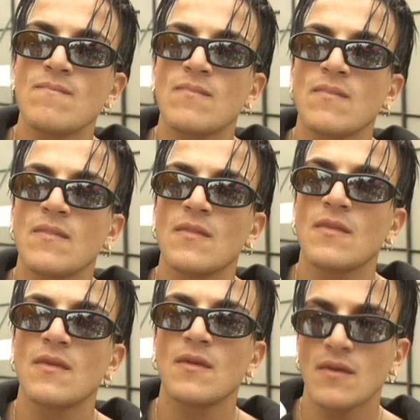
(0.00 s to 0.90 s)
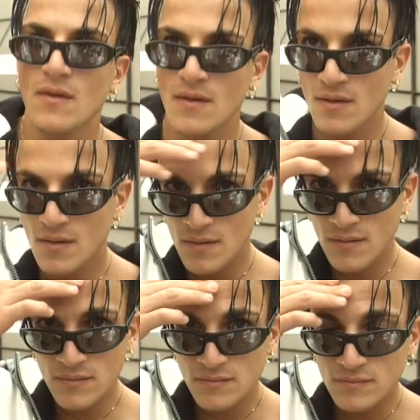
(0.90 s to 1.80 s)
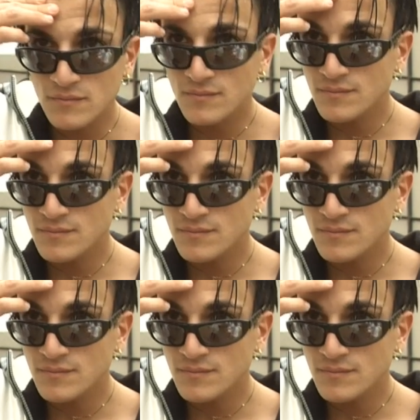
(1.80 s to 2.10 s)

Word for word: at the moment is